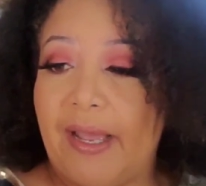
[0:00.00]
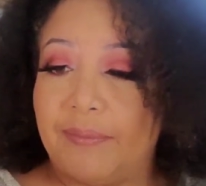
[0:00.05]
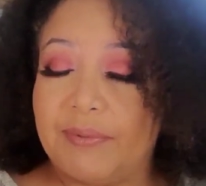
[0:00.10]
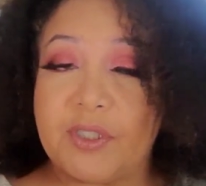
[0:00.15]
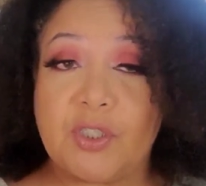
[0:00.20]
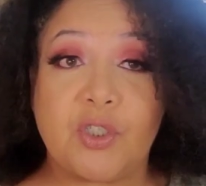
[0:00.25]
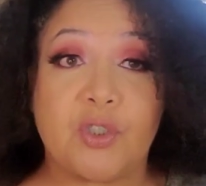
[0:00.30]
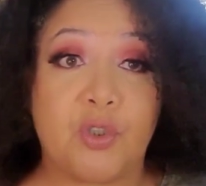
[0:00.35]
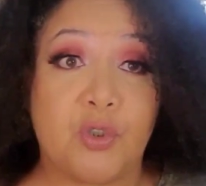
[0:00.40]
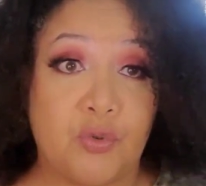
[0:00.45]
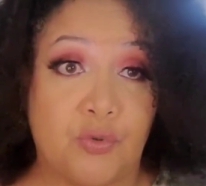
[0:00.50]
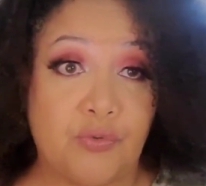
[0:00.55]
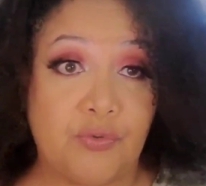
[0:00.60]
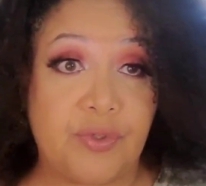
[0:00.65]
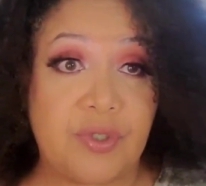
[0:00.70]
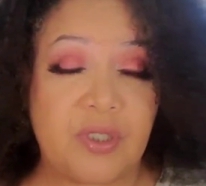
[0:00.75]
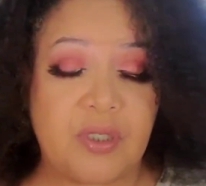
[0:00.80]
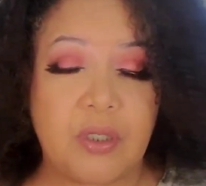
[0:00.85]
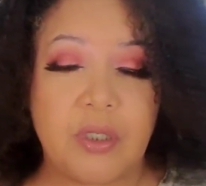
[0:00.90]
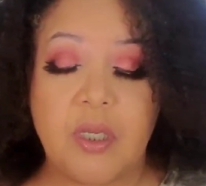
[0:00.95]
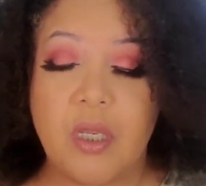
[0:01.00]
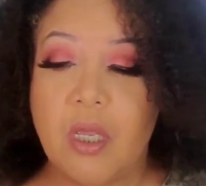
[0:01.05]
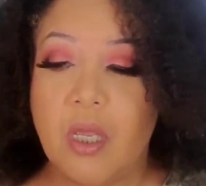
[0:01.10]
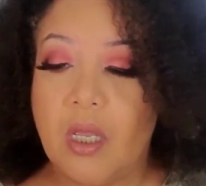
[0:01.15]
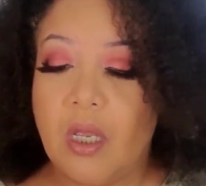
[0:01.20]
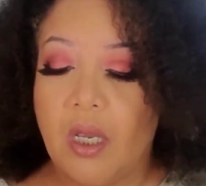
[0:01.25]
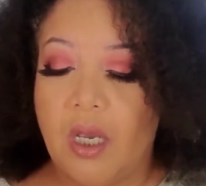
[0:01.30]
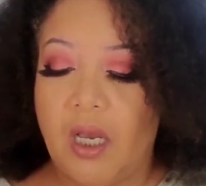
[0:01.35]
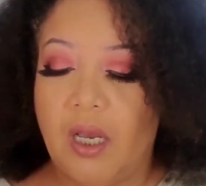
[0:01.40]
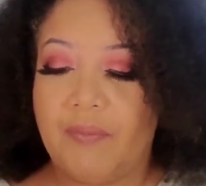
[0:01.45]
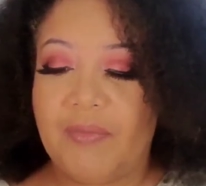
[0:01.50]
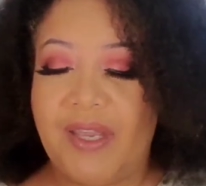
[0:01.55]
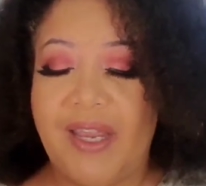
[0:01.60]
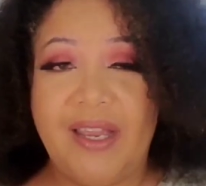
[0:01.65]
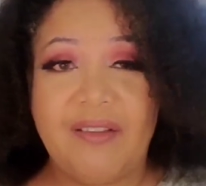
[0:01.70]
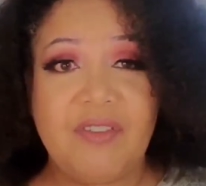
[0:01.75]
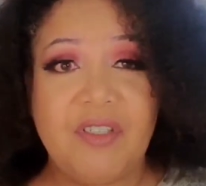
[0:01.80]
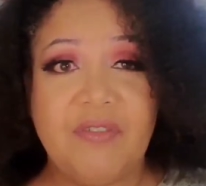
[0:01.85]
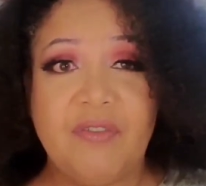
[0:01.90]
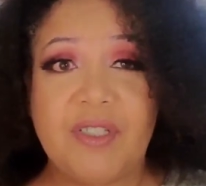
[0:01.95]
Absolutes. They
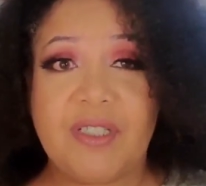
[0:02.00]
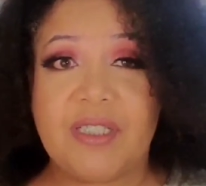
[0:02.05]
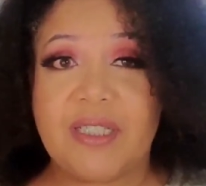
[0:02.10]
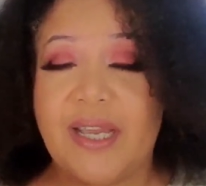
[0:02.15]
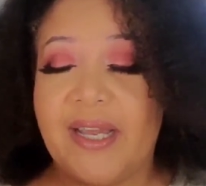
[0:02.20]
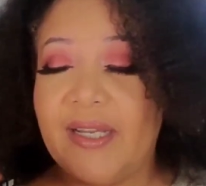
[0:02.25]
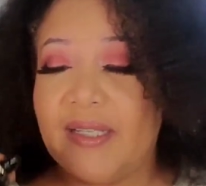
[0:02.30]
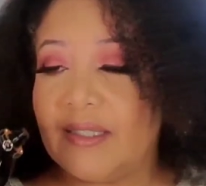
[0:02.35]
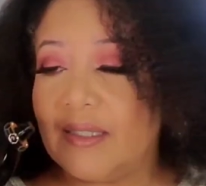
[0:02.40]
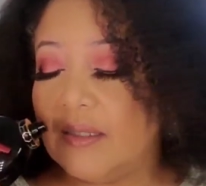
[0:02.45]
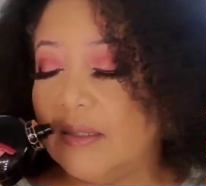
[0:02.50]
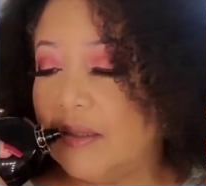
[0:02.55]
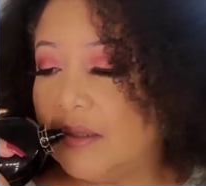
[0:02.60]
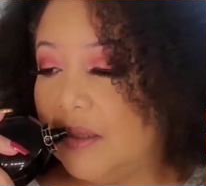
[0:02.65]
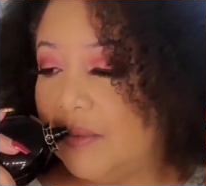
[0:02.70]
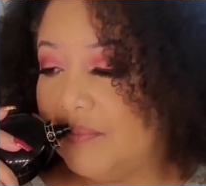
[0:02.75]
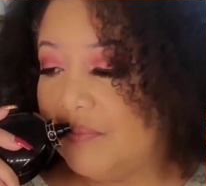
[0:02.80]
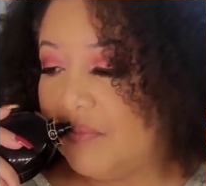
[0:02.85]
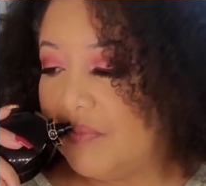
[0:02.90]
have different sizes.